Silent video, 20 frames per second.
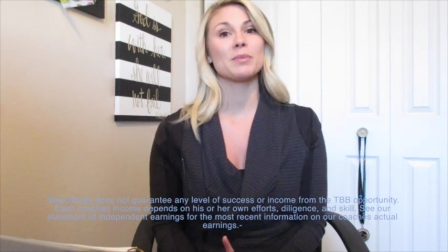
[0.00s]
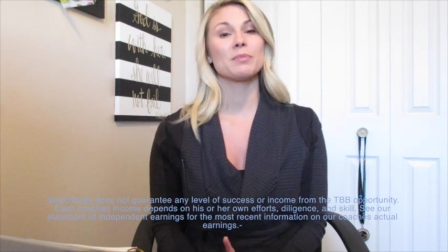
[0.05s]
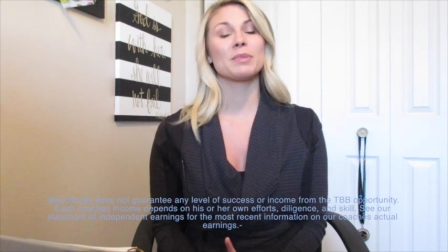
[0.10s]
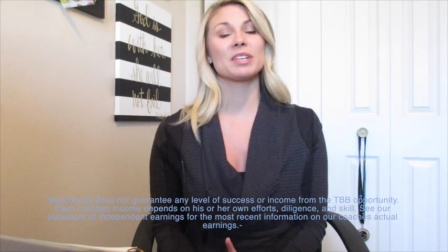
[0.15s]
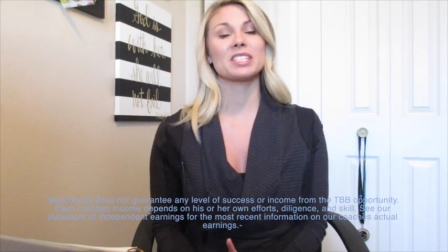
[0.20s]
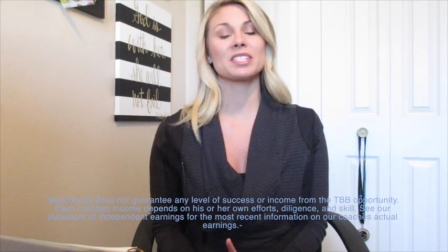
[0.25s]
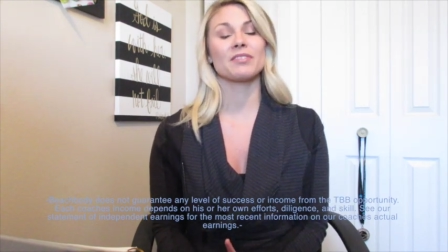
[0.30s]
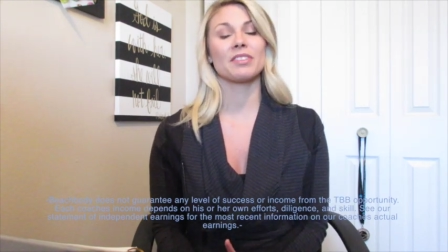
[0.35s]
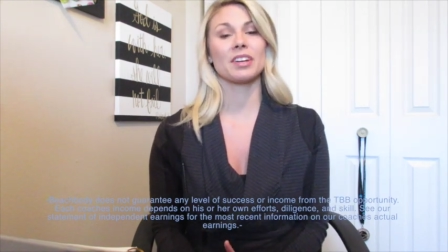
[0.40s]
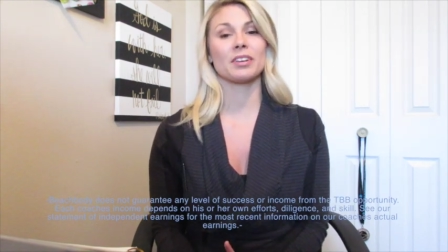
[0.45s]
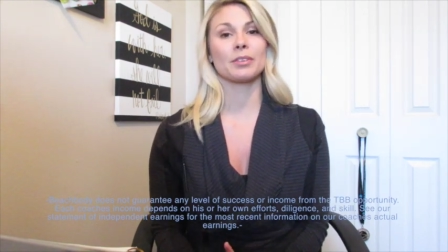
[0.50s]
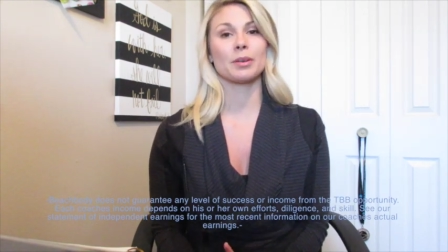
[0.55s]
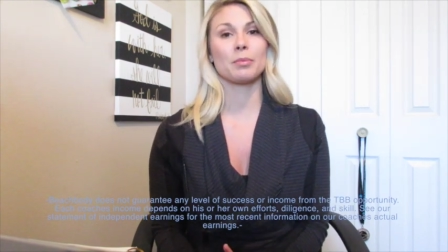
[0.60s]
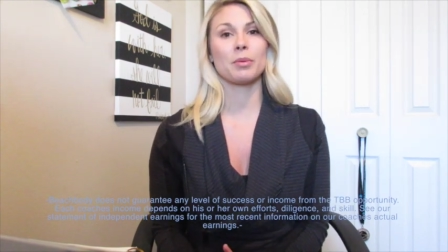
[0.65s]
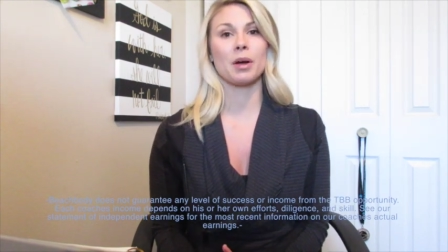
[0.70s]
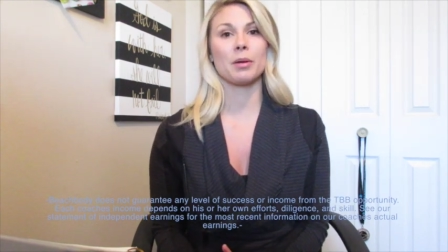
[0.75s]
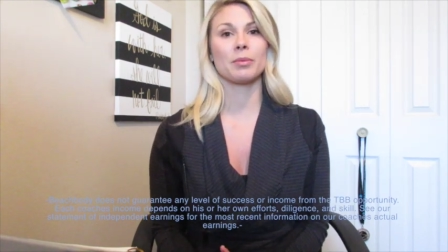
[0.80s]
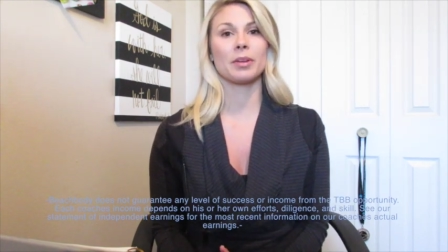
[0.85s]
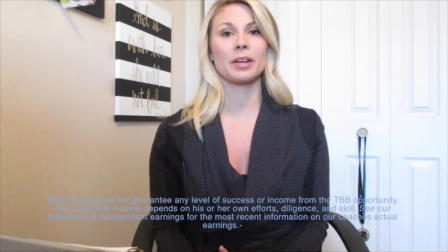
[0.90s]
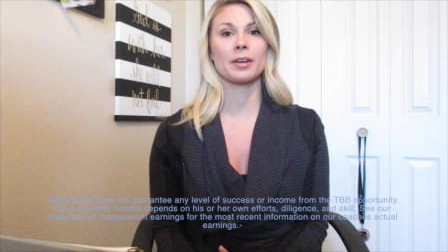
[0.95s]
Misfit
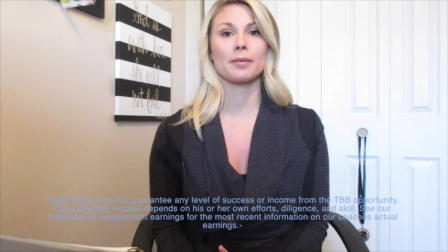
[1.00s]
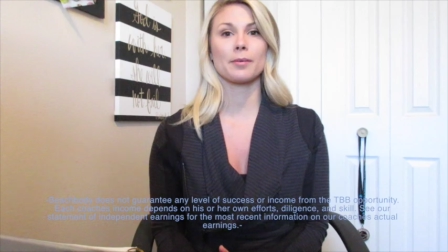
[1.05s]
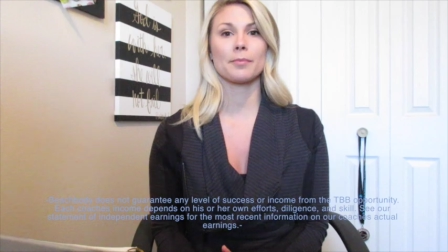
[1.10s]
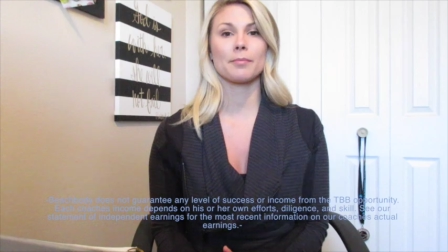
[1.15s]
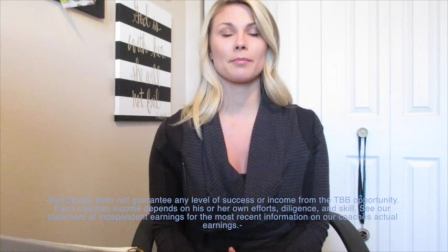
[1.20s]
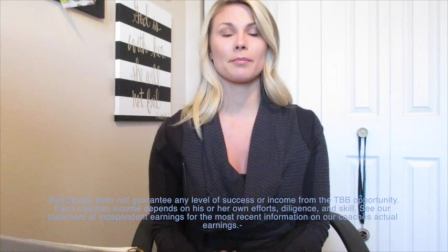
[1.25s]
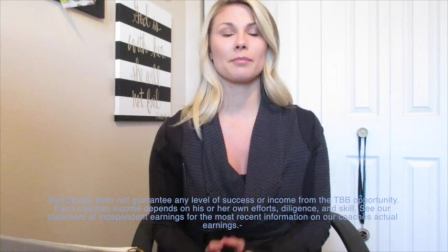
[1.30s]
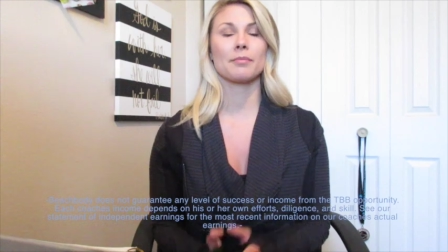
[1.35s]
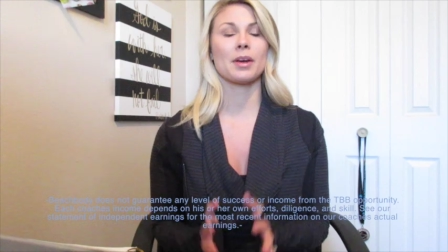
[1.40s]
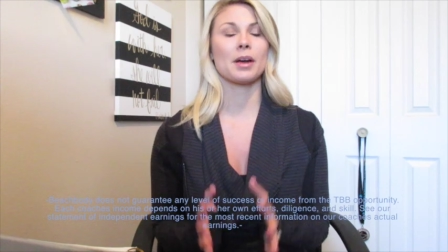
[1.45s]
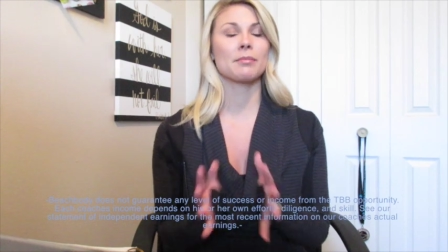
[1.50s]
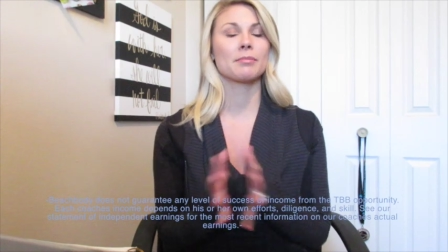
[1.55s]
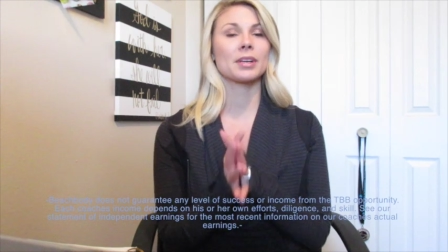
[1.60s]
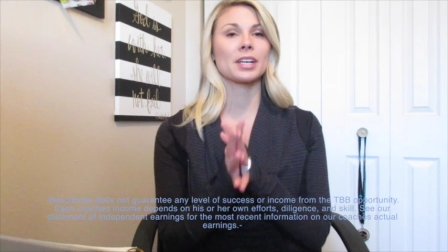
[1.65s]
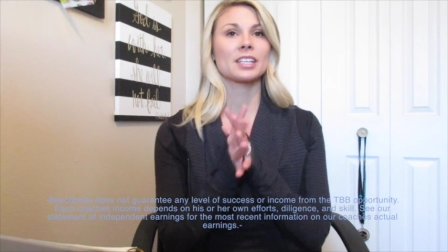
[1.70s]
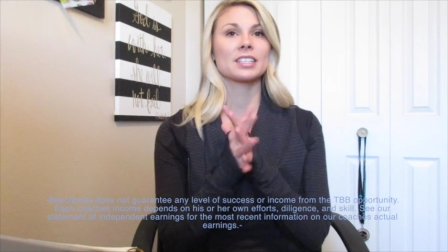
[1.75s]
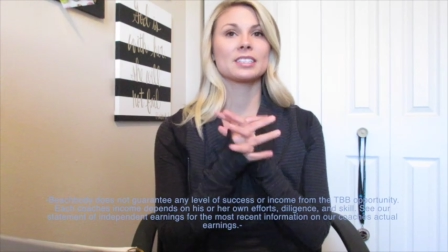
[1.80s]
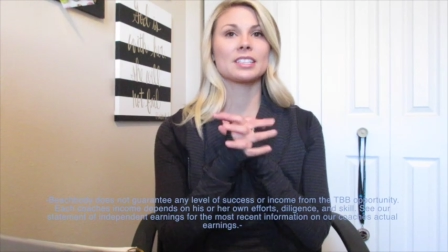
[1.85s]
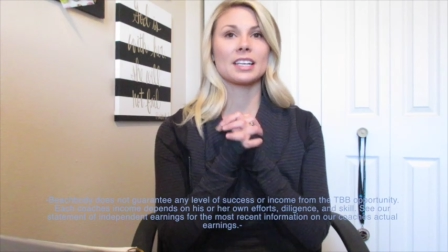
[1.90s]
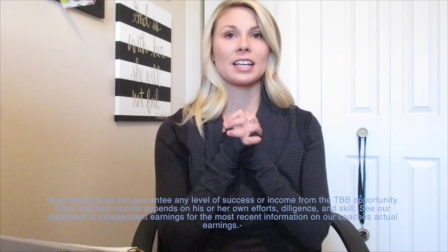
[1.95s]
Republic
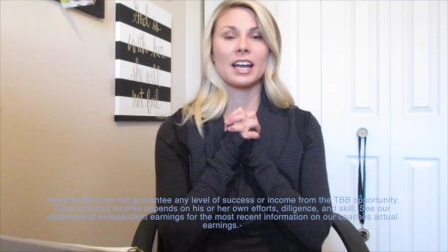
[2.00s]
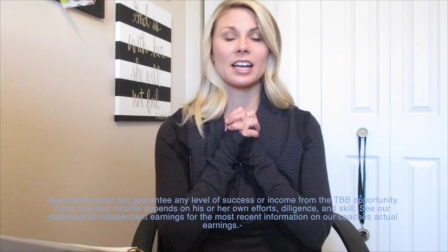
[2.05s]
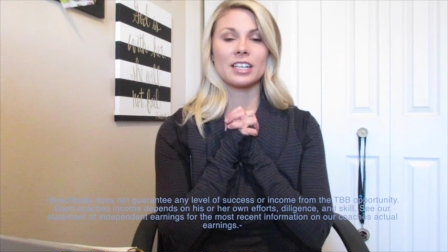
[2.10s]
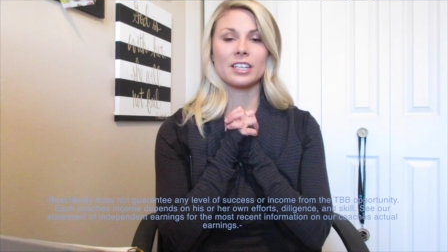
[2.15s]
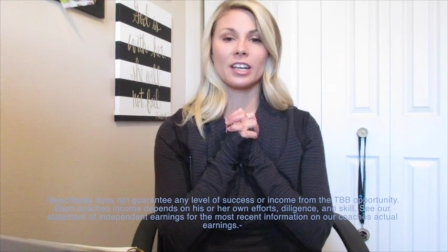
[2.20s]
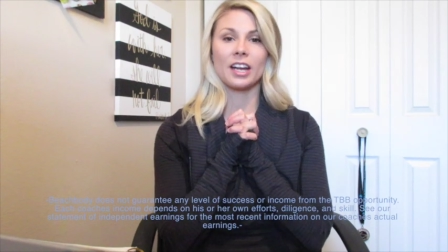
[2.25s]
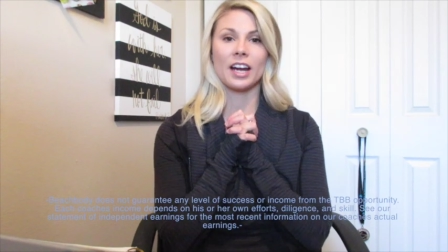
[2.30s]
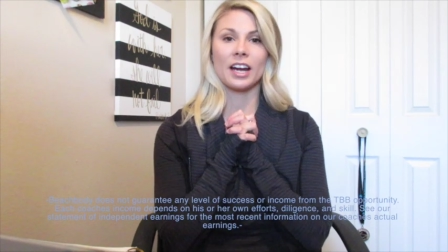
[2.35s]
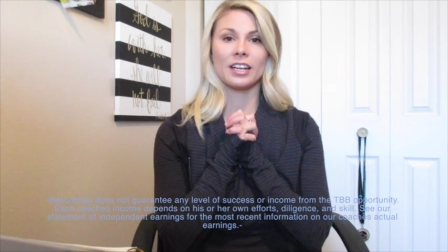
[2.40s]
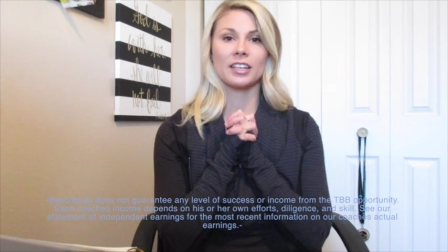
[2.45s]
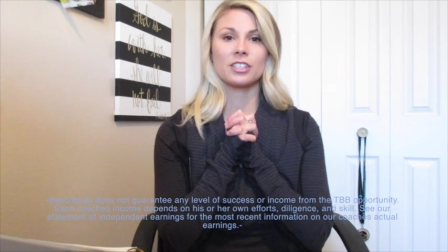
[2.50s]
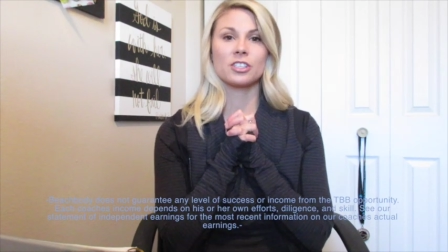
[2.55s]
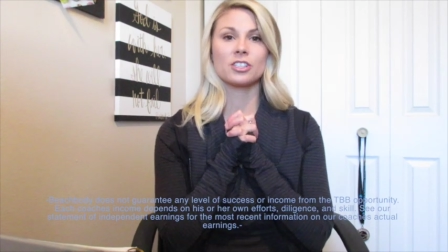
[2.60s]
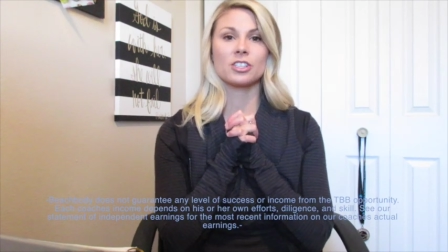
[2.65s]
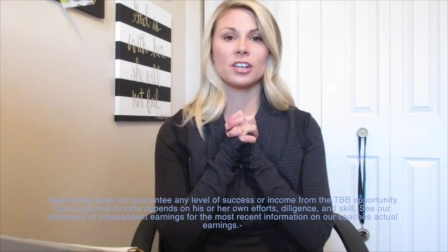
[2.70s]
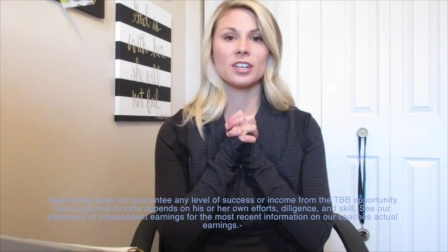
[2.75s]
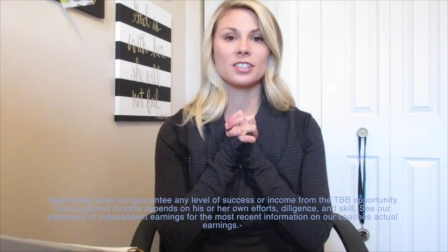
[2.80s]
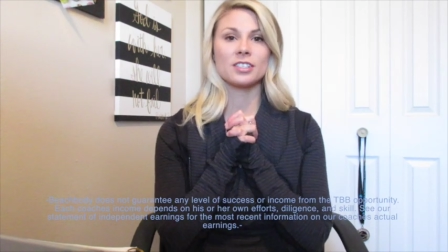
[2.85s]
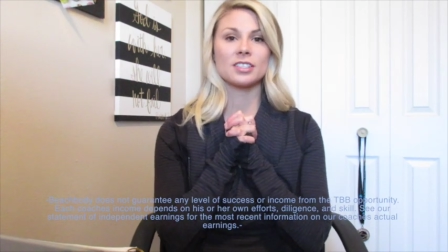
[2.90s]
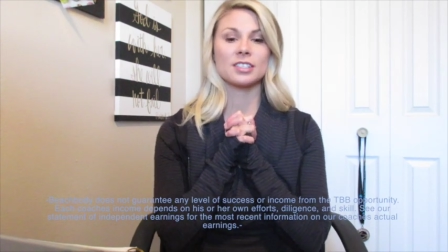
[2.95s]
members and I, I
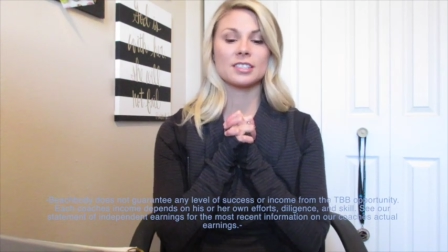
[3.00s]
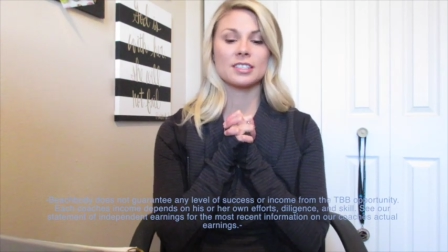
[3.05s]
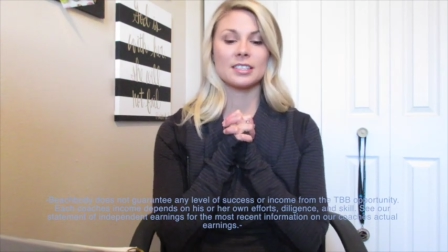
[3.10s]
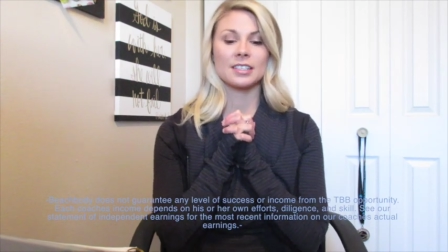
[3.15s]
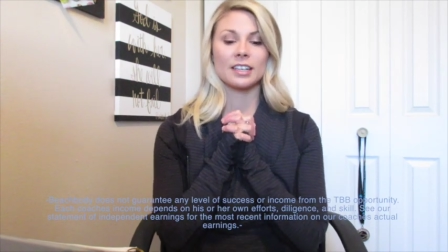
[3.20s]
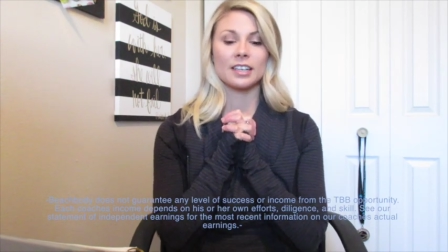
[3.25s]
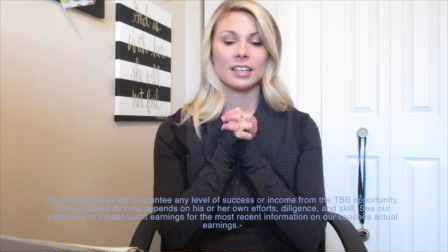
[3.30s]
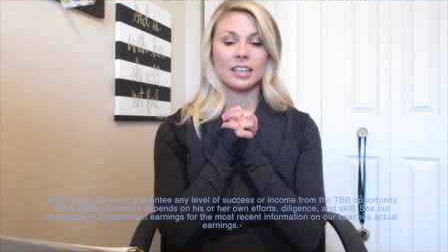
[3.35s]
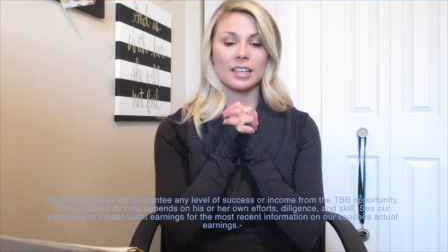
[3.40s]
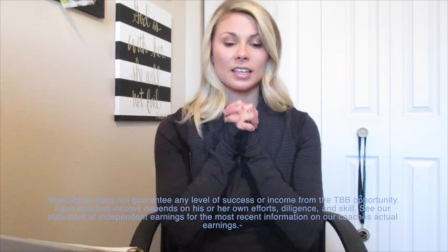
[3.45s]
just,